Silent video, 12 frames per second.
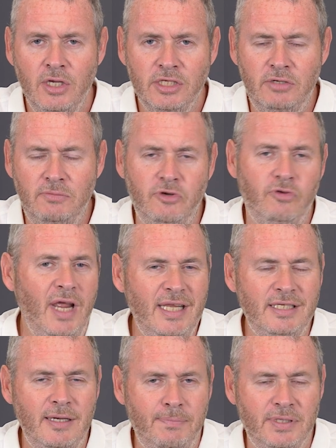So
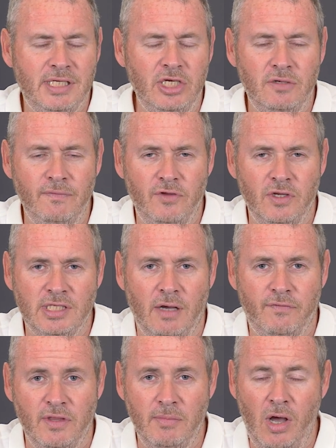creating a position for
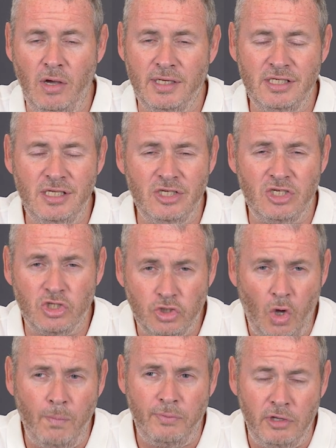yourself in the market doesn't stop